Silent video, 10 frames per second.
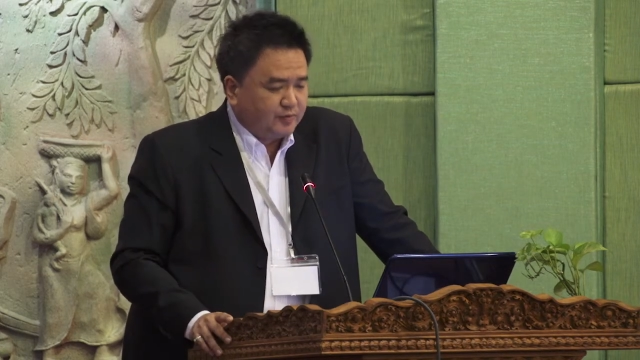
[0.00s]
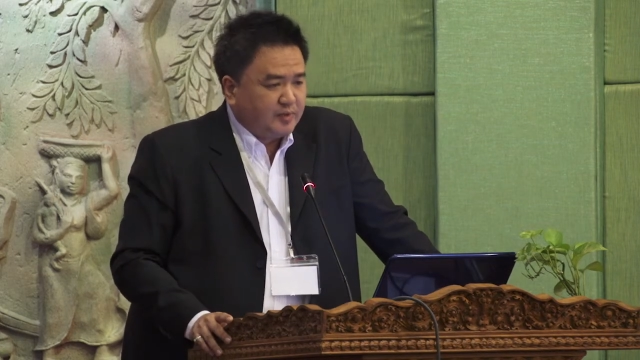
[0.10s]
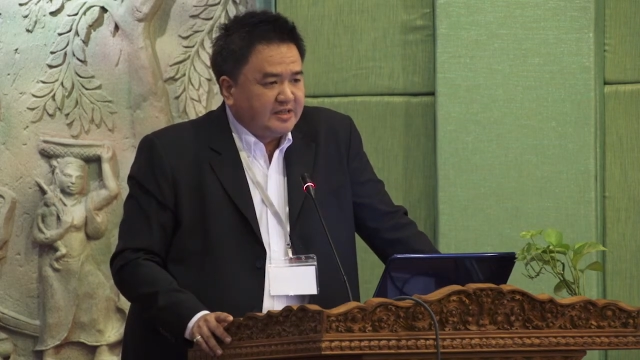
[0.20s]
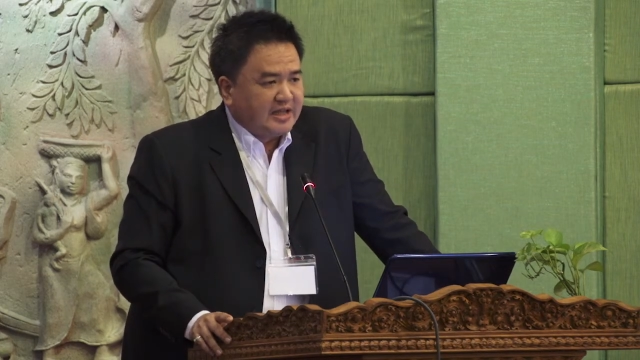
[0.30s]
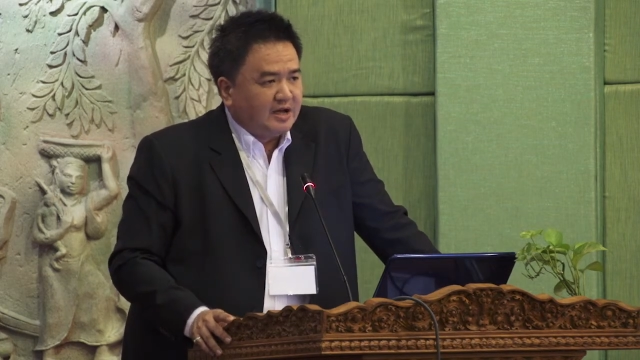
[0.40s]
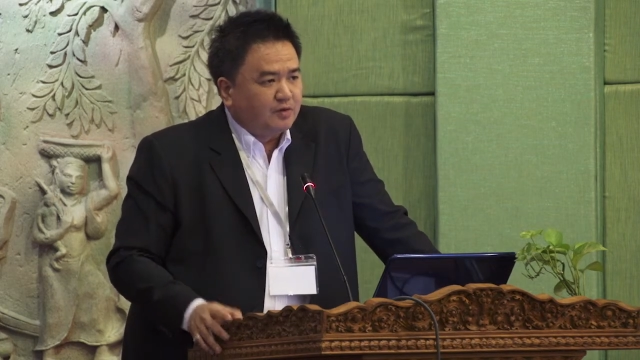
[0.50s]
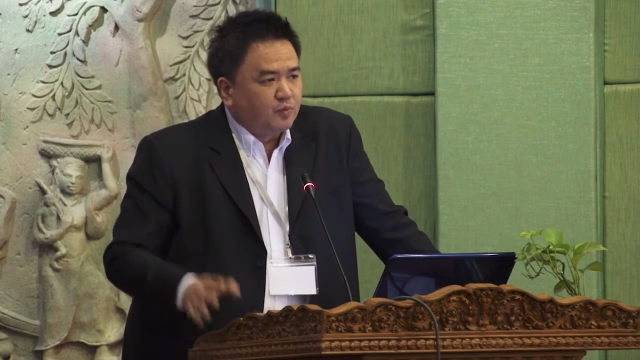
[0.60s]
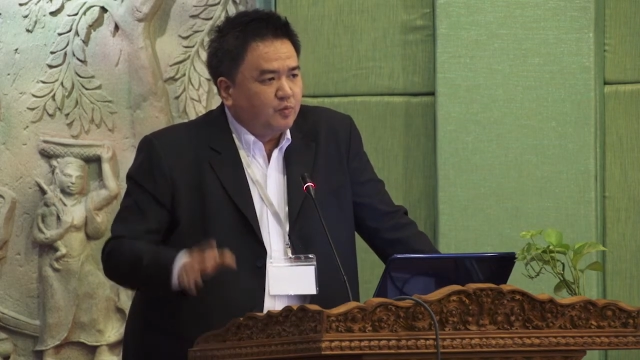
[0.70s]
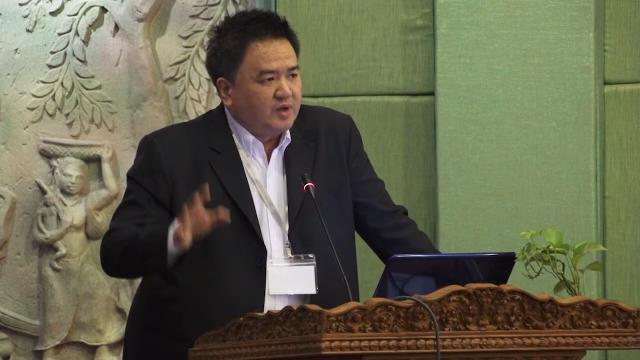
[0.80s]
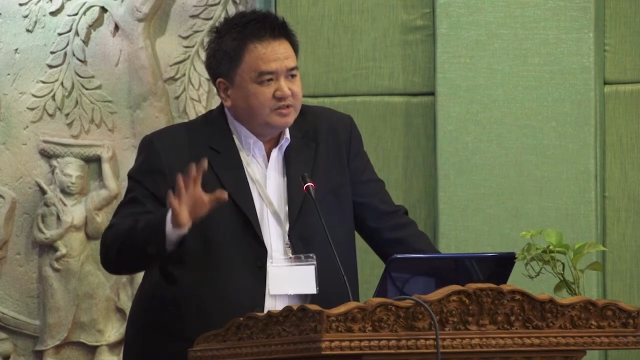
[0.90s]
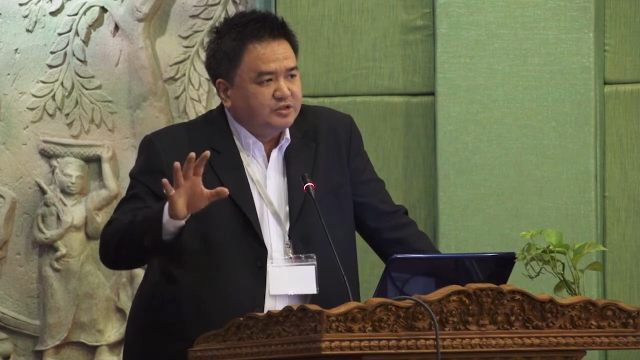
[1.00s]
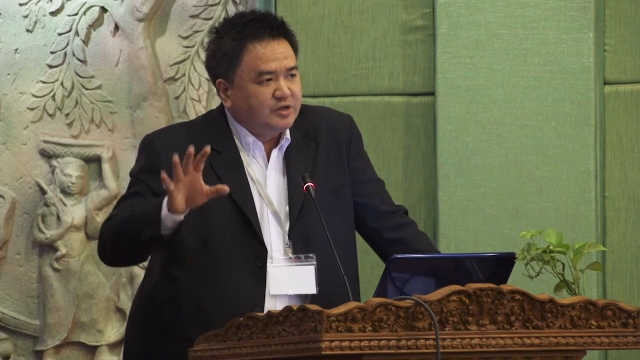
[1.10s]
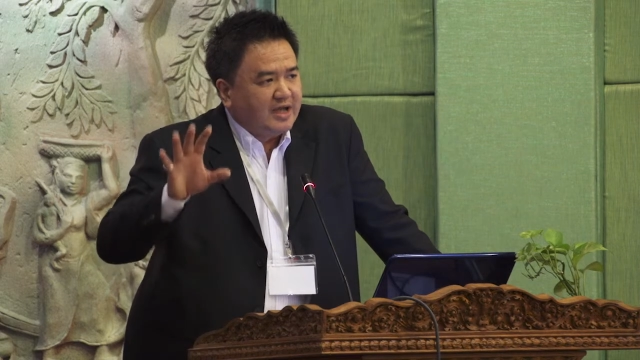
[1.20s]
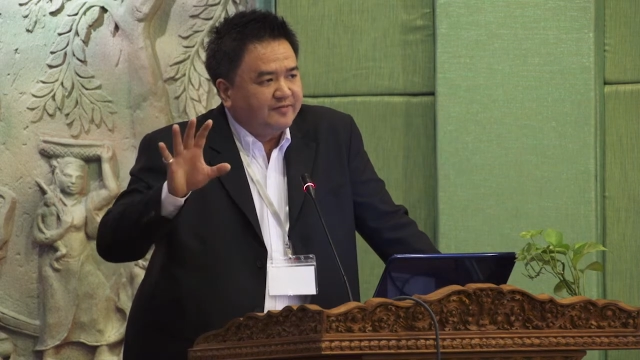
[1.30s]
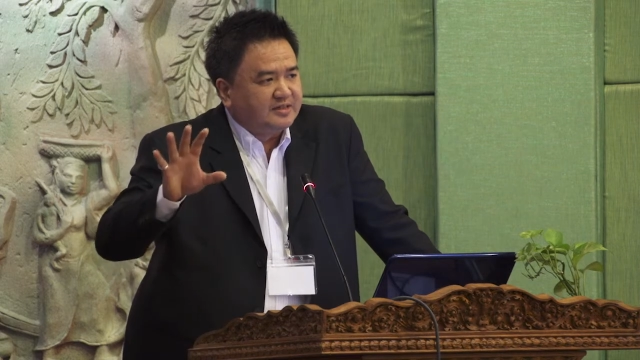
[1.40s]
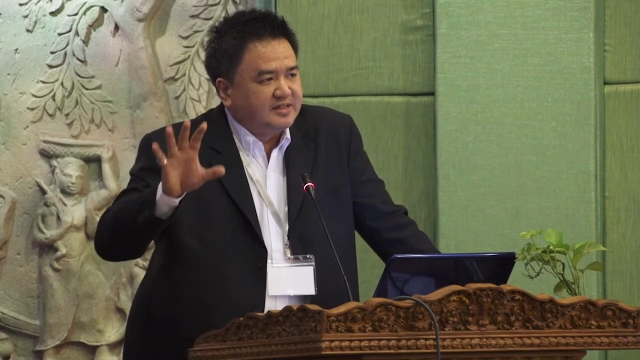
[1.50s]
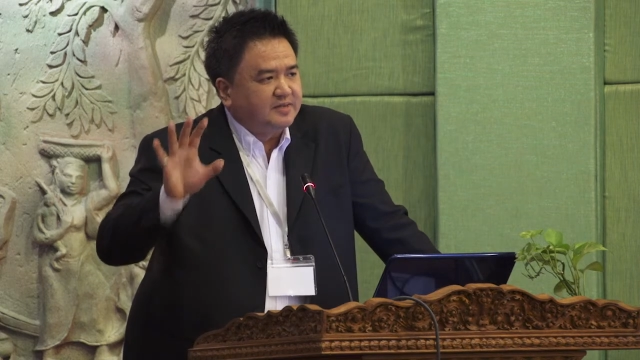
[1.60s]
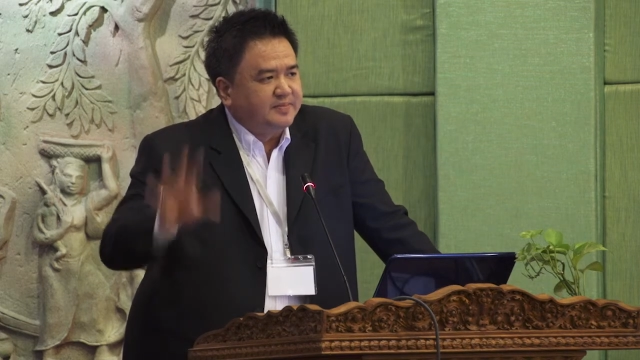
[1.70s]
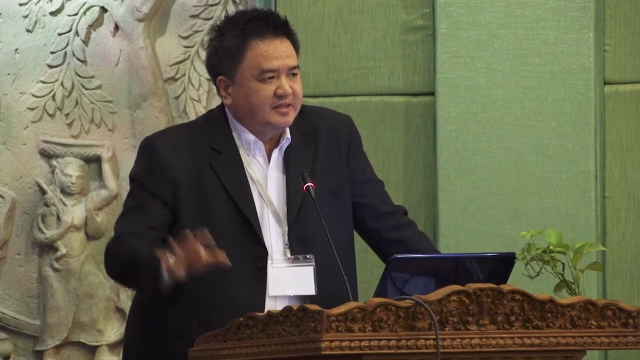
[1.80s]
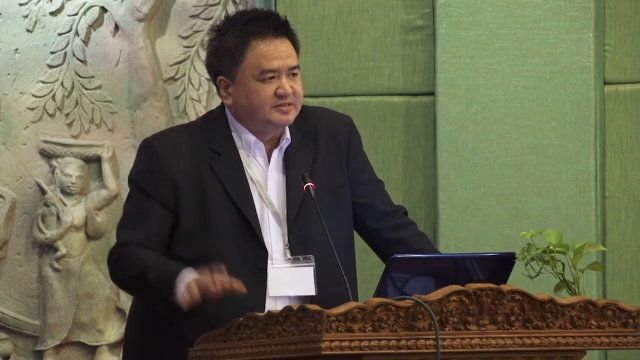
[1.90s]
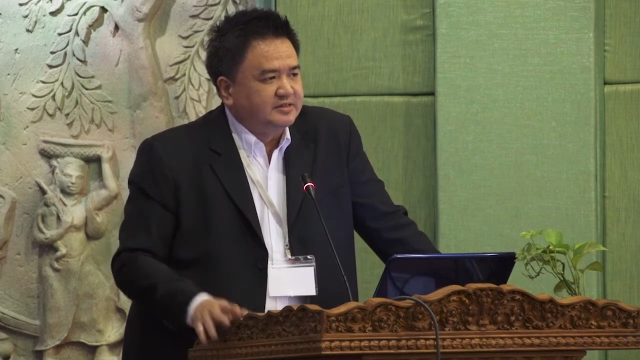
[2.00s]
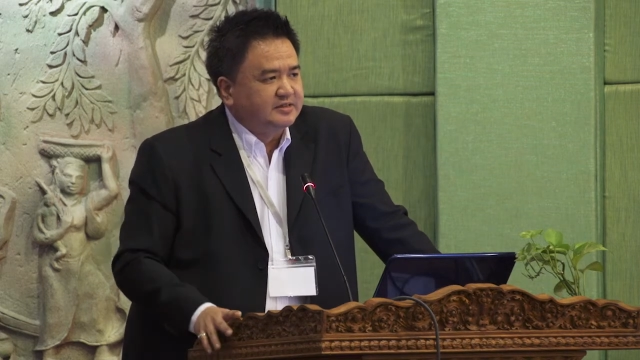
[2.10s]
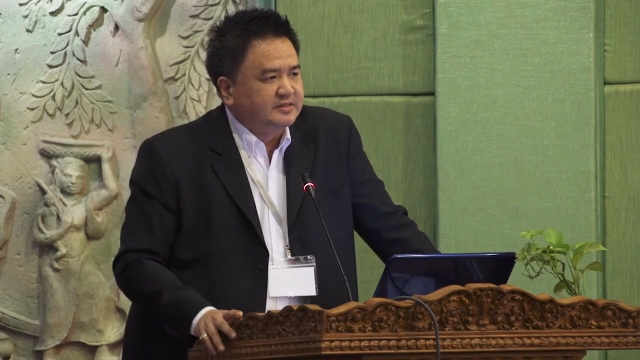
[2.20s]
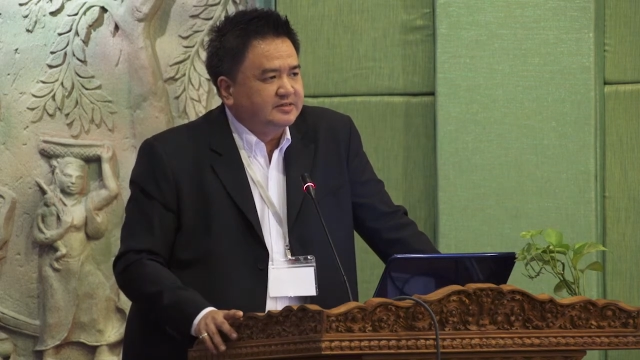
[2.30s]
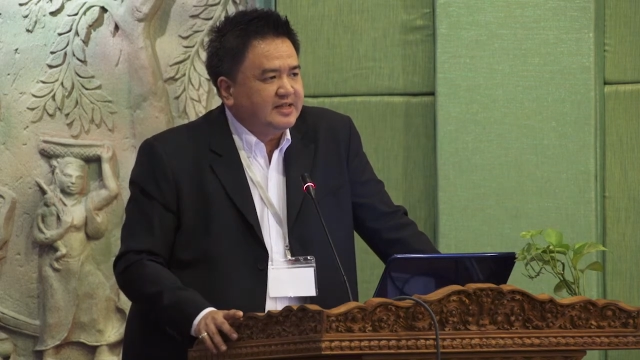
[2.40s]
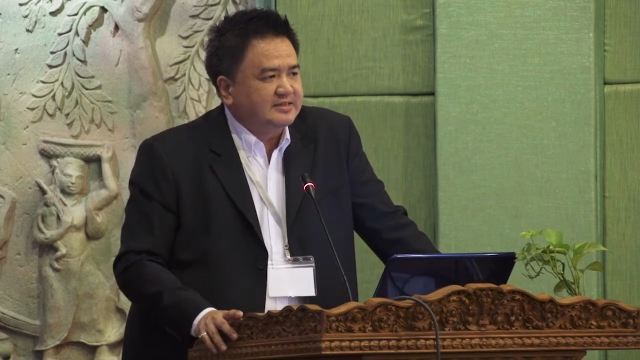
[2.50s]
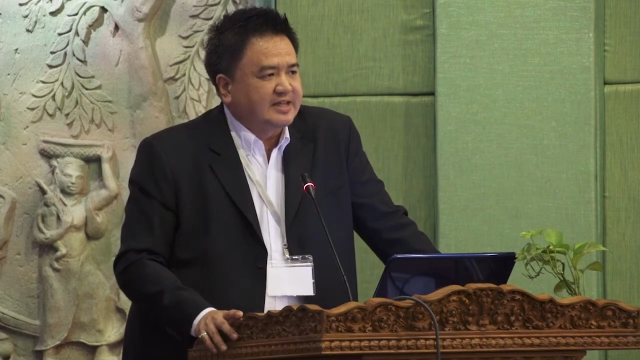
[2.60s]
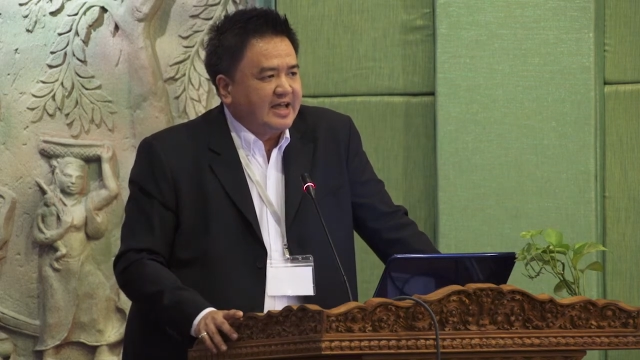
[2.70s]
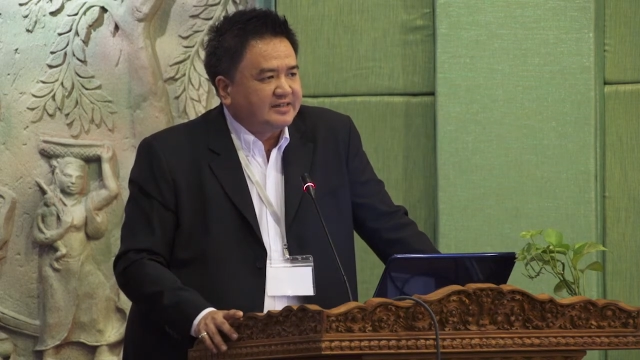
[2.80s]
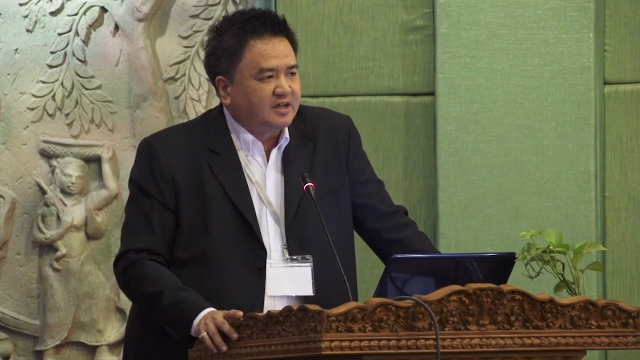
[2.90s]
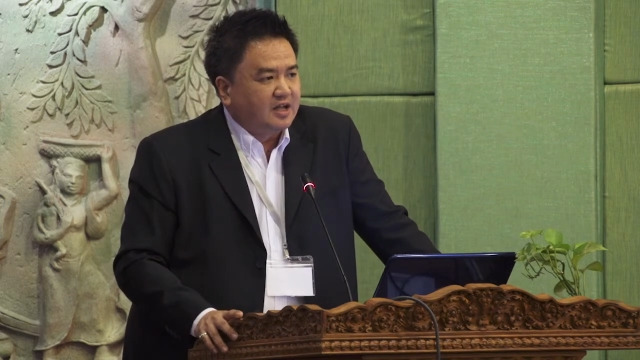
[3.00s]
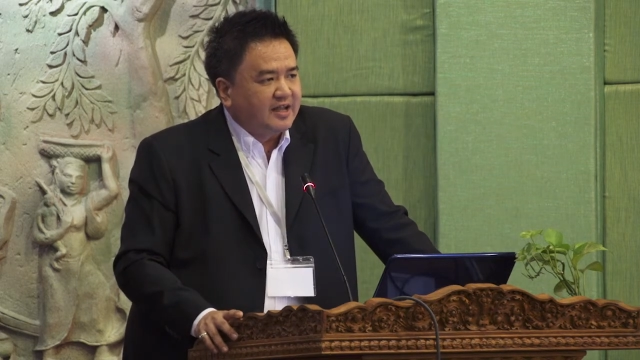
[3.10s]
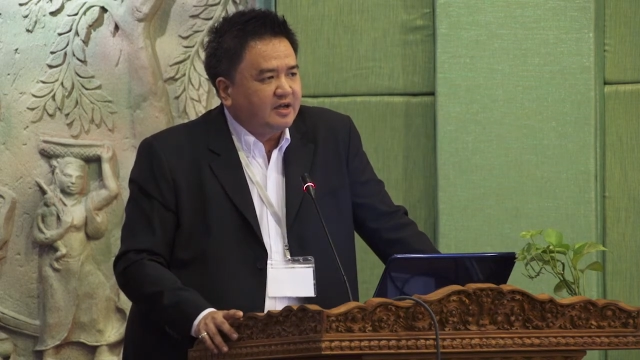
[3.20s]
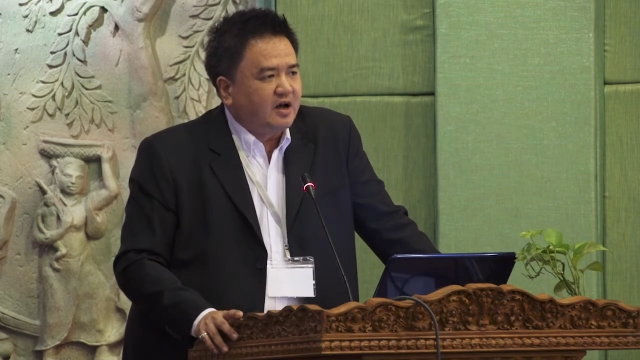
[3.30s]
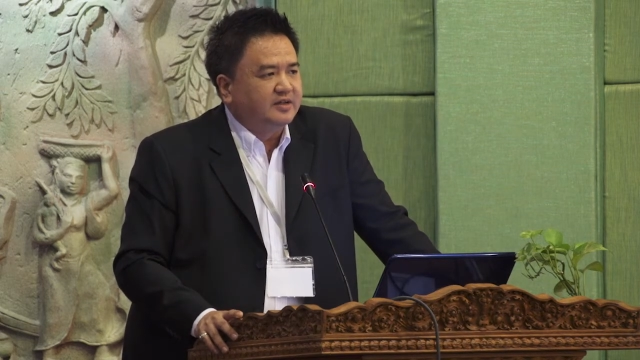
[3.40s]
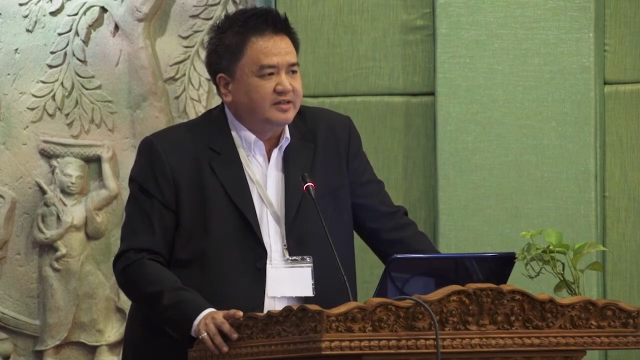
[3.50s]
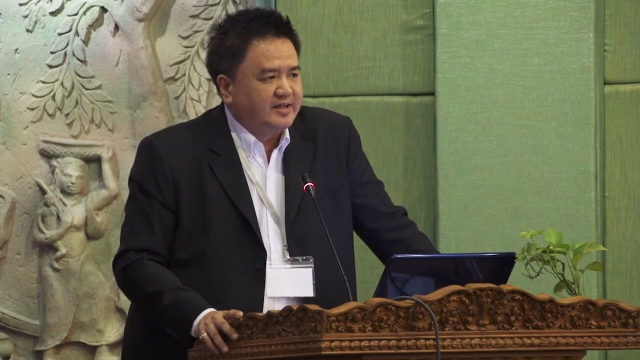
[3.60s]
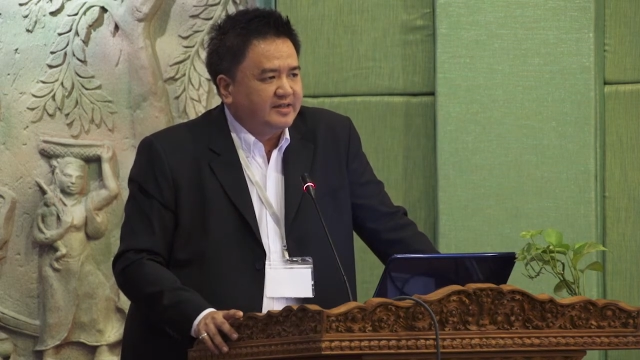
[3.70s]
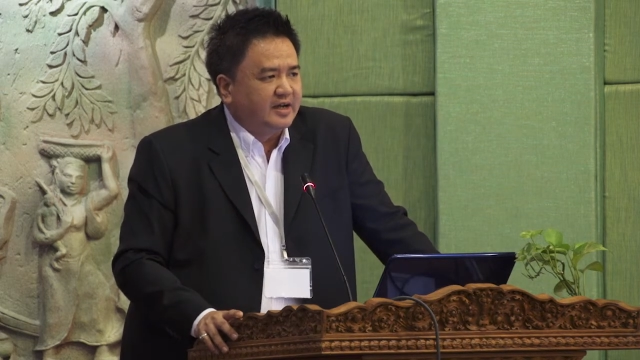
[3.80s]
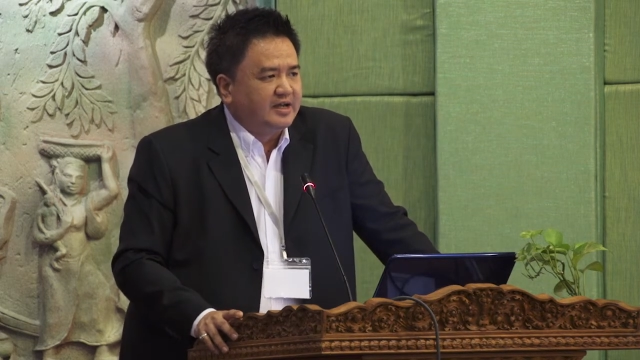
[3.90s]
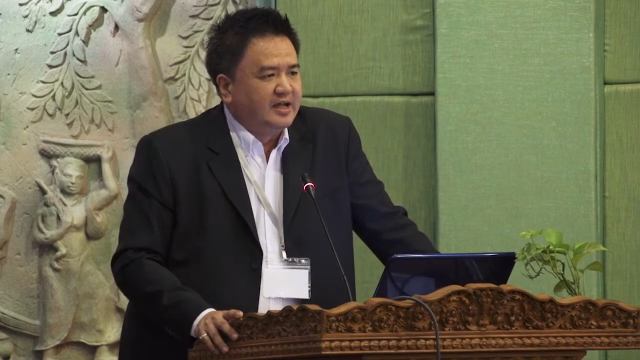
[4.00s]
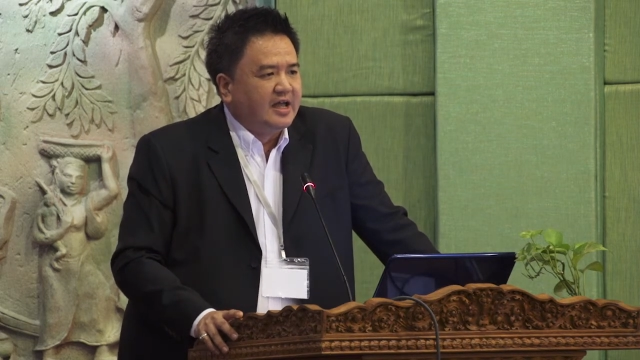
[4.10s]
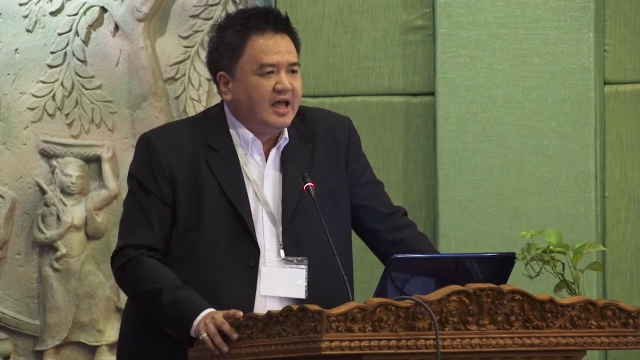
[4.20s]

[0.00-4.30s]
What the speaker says: we now want to have a database that can collect all the data.